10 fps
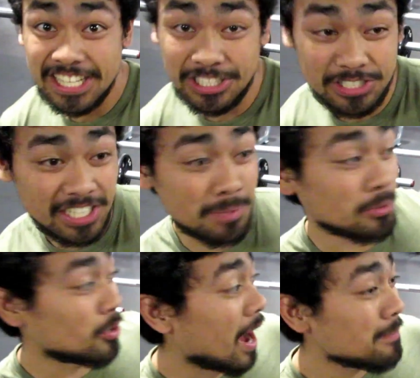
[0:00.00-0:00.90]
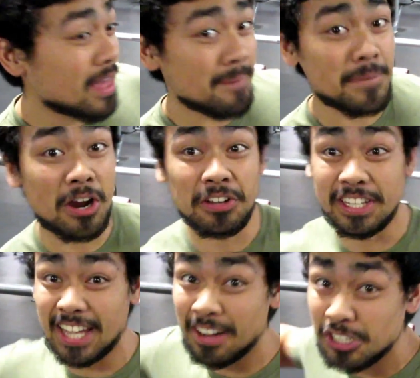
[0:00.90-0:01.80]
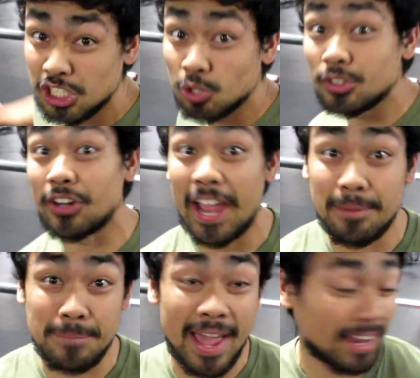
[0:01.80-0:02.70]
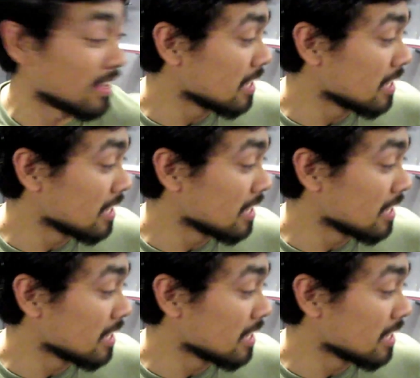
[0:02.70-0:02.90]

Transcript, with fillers: you see them grab that bar and they kind of shoot their head back.